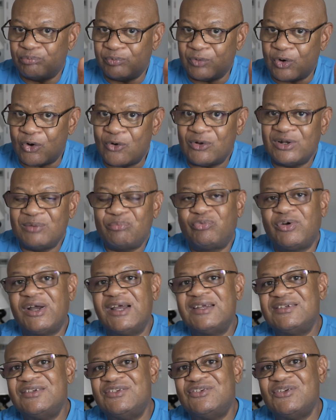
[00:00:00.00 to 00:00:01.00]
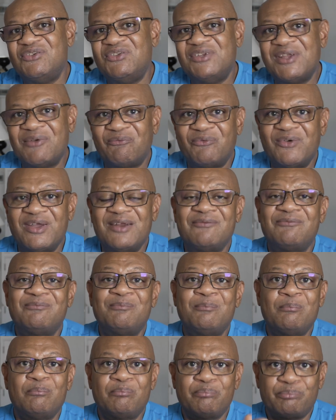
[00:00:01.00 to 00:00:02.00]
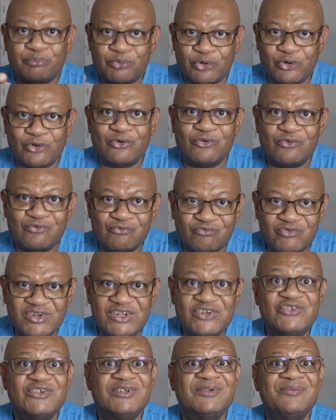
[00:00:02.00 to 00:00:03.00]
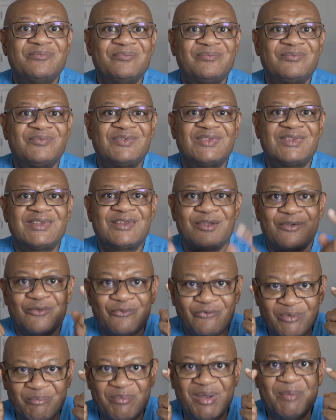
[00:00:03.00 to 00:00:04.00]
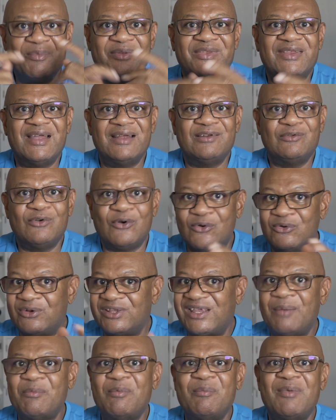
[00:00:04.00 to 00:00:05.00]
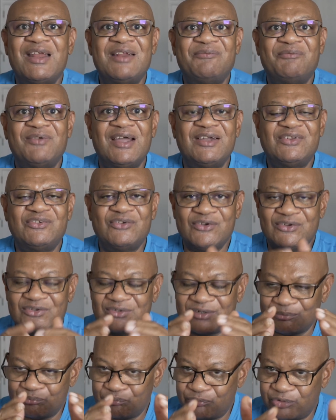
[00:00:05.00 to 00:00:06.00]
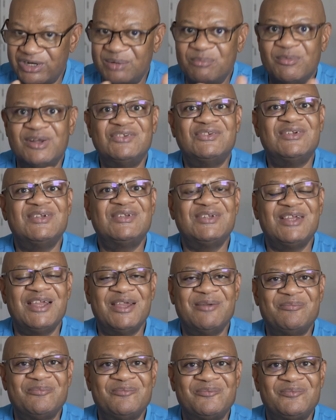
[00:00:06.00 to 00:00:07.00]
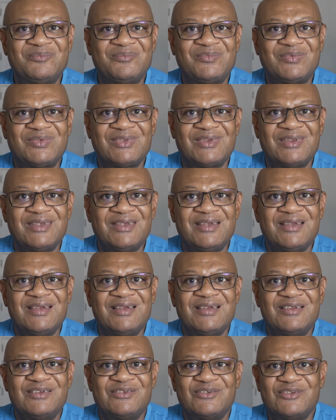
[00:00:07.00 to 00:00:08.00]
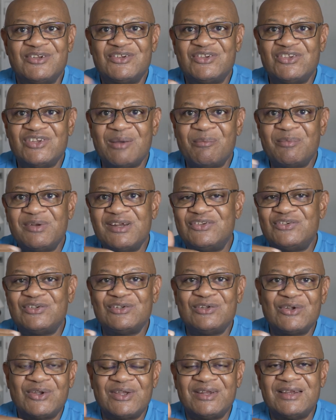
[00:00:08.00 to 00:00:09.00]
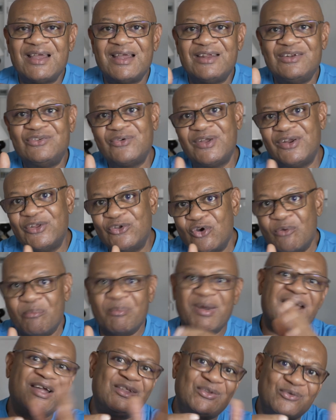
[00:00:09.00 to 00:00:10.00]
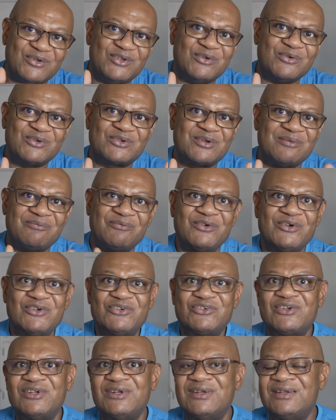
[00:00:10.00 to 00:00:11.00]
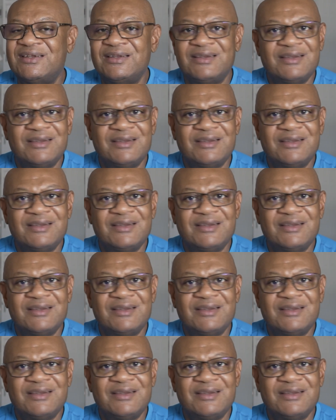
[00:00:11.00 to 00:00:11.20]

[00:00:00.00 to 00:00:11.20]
all the pricings are different per region. Remember that. All the camera manufacturers are pretty much the same. So this number that you're looking at and trying to go back to a US conversion,